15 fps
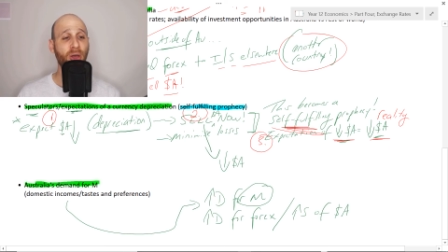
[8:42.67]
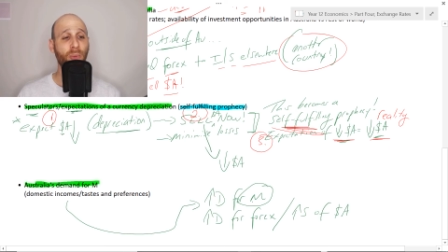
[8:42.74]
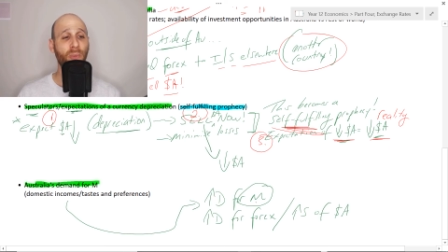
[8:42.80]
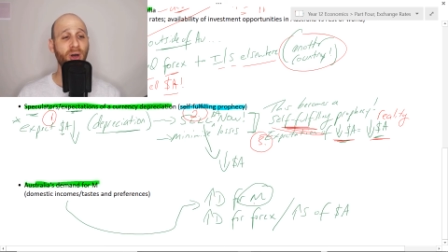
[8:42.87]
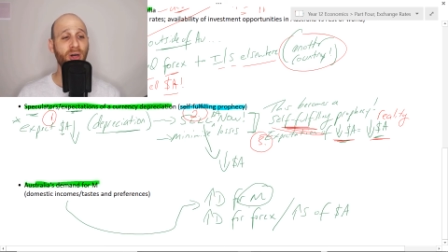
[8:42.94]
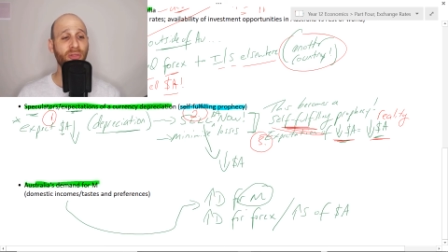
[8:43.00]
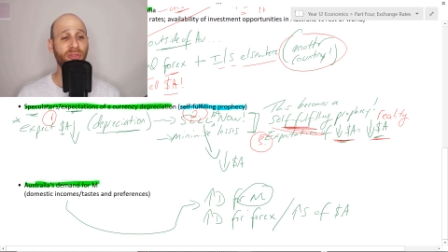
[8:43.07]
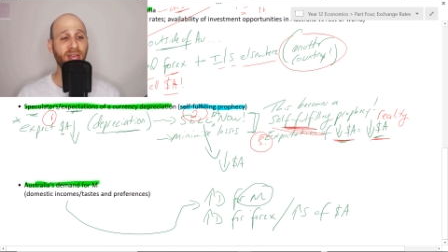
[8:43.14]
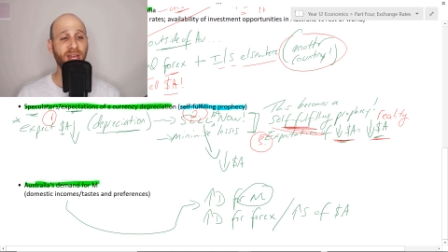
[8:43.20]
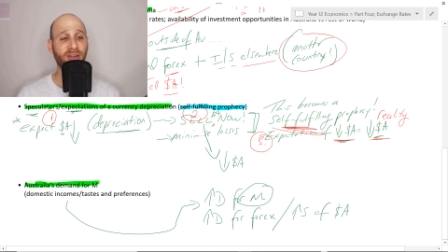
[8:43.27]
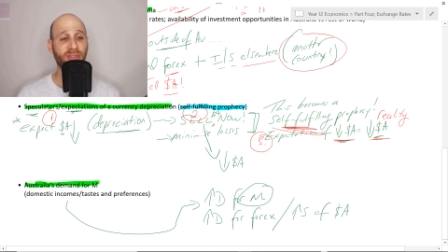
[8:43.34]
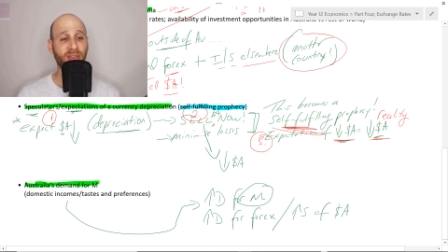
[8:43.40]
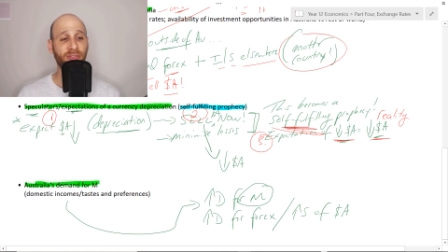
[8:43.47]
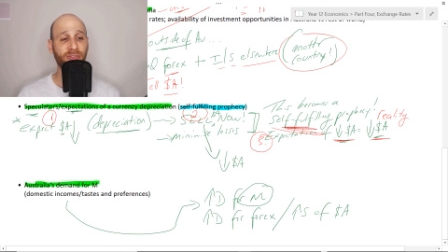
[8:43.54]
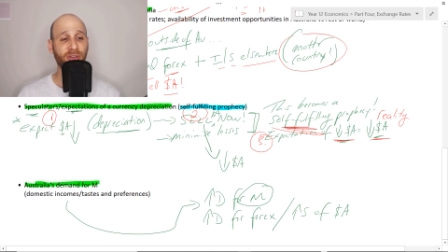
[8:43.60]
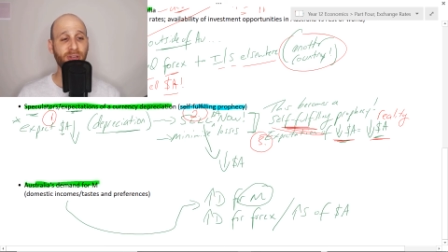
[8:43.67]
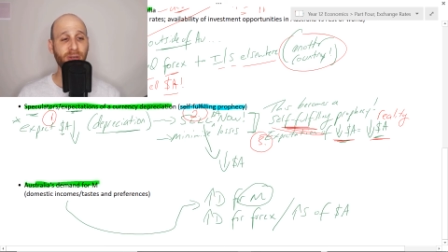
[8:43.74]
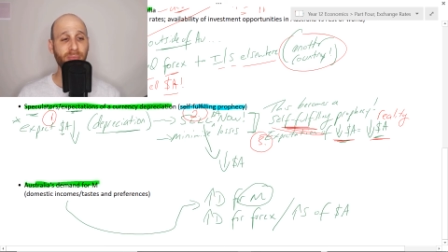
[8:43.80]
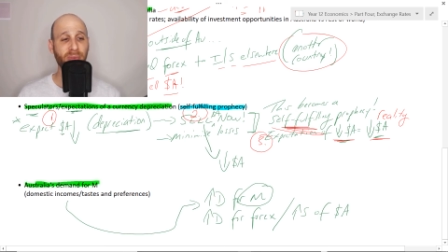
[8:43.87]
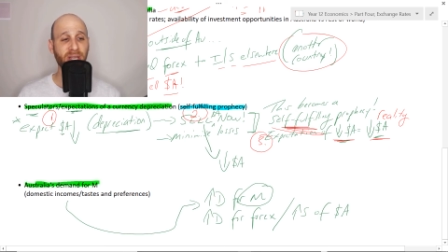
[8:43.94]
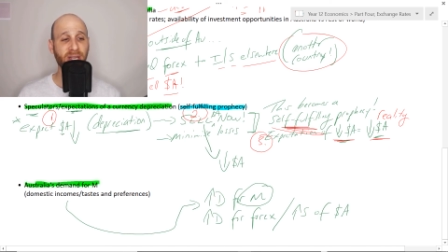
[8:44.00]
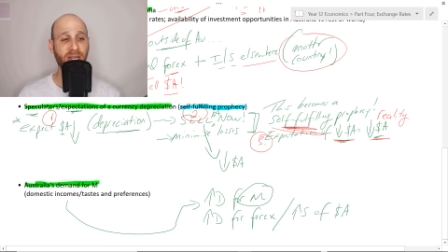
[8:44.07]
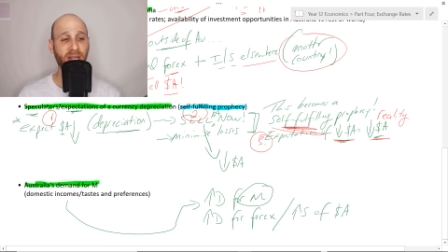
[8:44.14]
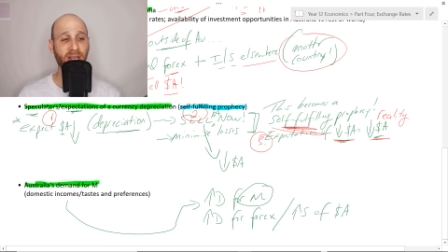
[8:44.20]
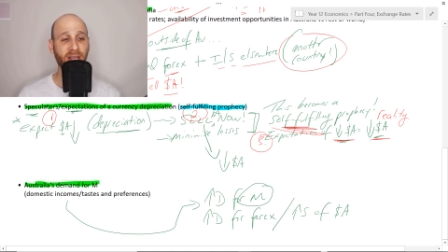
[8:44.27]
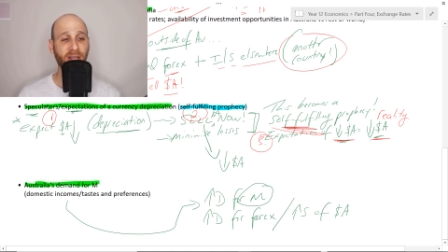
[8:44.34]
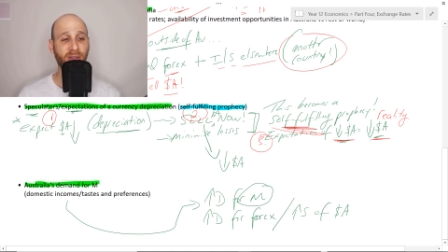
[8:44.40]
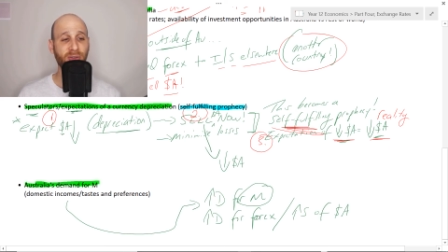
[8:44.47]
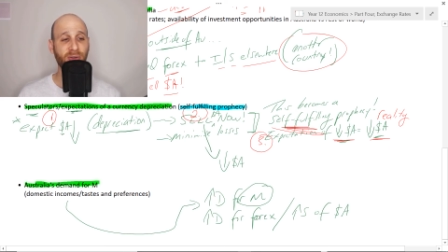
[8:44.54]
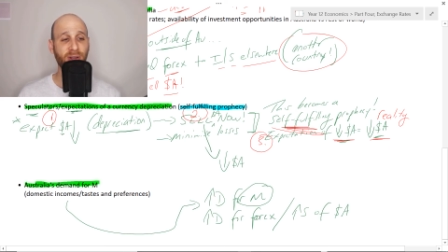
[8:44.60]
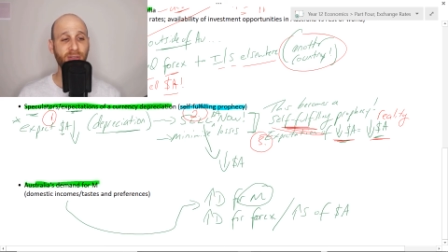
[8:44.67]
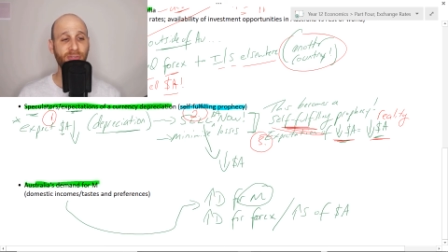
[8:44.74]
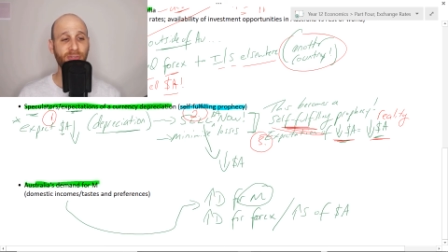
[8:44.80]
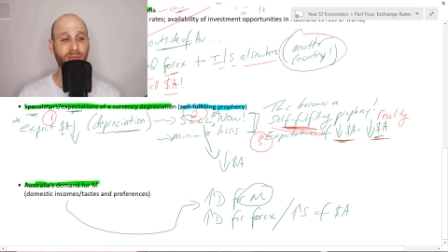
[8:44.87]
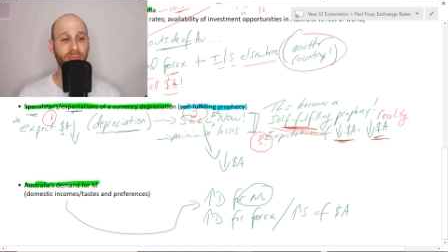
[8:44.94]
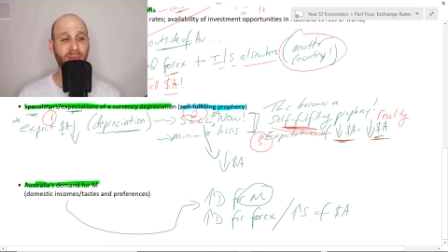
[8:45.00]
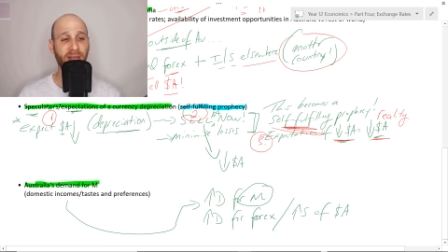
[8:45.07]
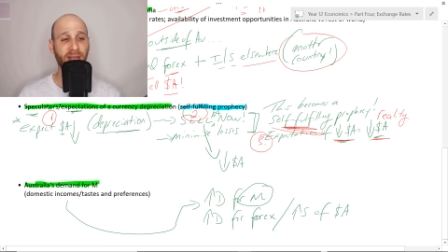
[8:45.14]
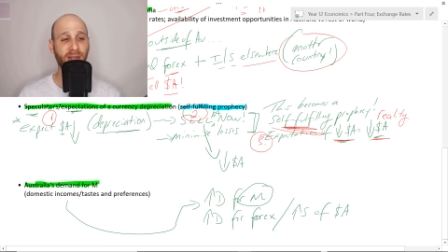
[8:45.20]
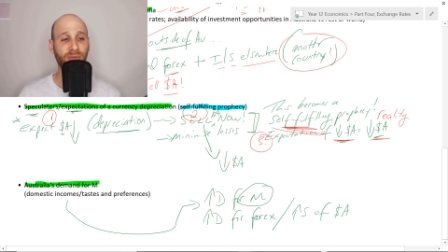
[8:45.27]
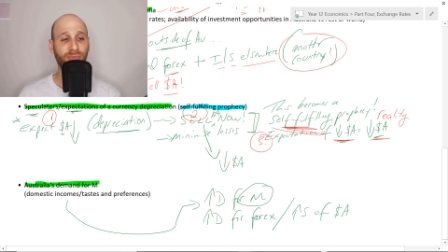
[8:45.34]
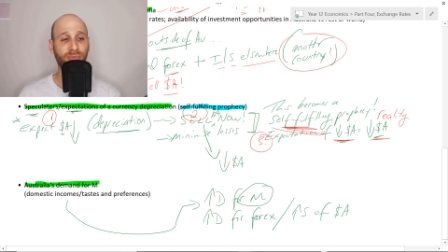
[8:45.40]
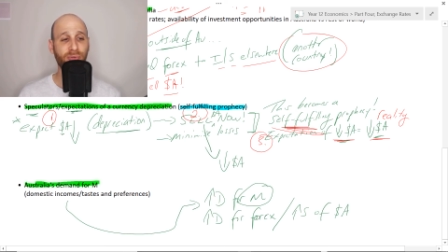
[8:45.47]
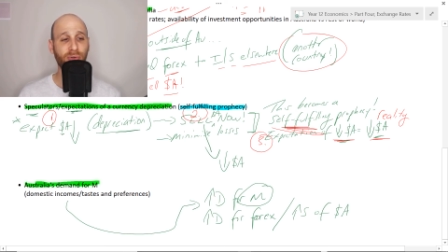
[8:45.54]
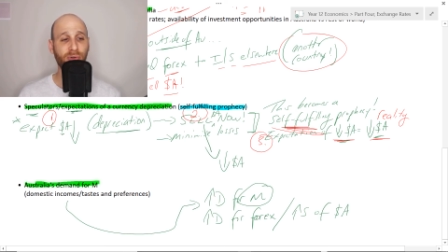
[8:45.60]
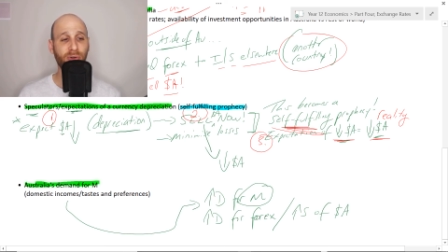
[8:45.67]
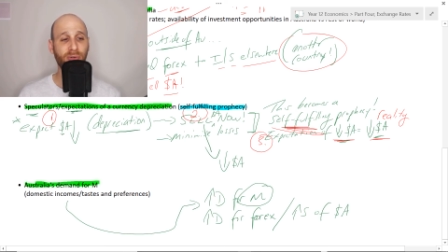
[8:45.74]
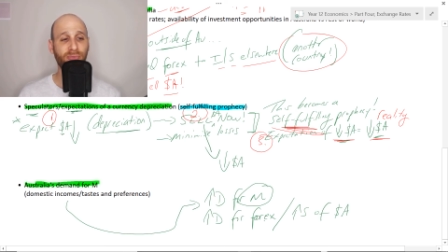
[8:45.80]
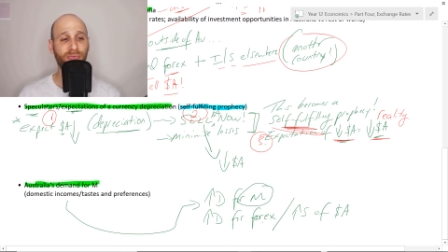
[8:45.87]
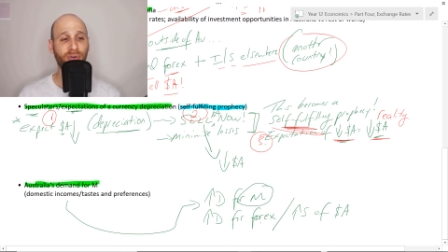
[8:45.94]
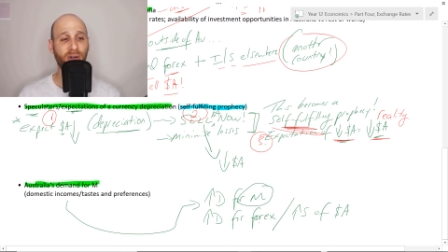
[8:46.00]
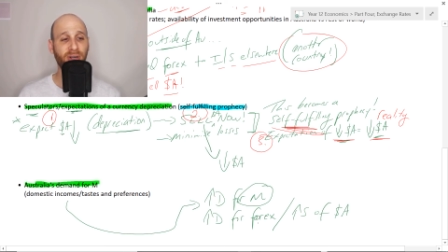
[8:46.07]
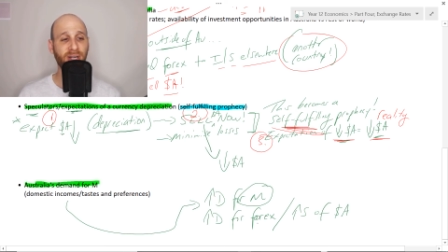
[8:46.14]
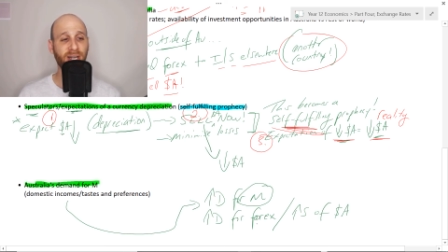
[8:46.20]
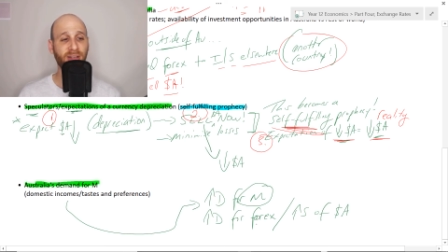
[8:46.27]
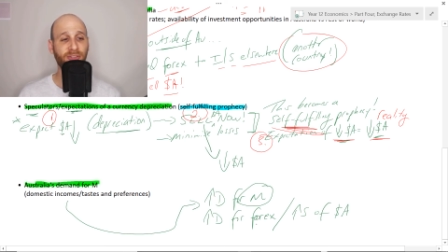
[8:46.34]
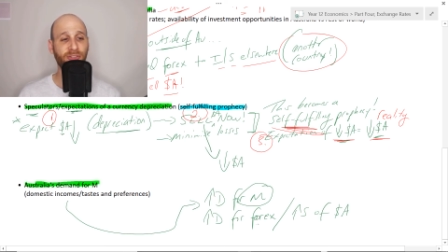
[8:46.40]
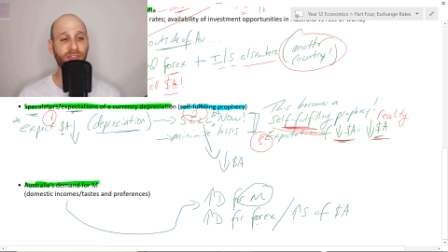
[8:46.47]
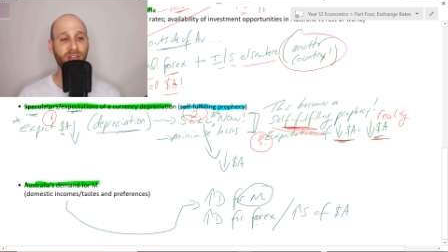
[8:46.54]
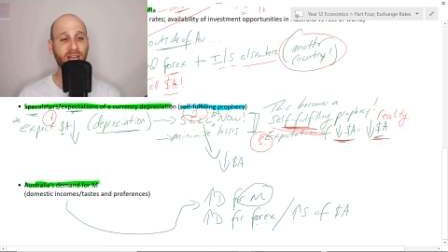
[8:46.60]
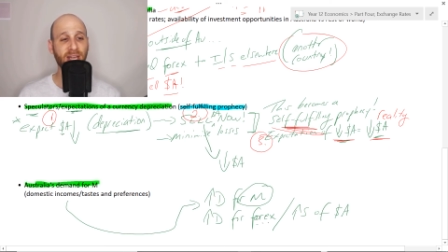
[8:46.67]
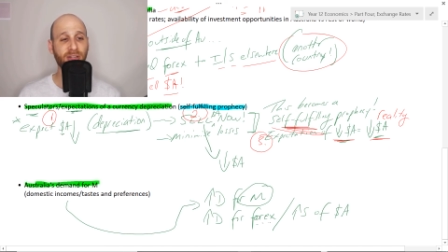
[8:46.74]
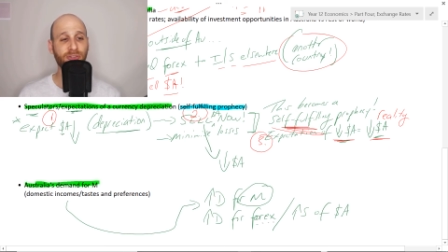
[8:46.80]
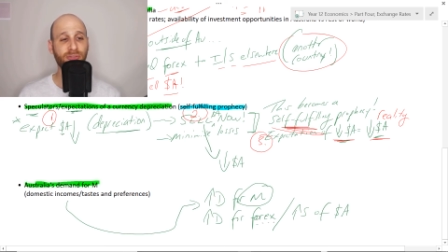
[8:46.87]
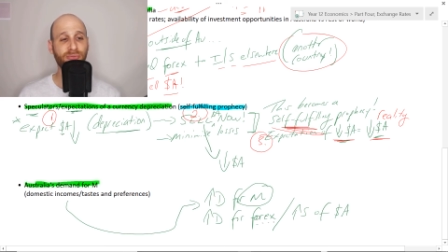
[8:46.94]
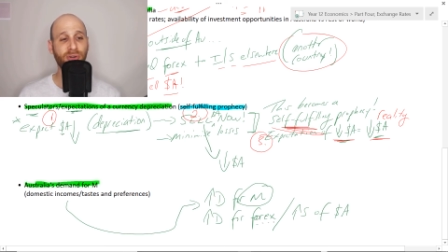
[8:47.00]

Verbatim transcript: well, then there's going to be an increased demand for foreign exchange,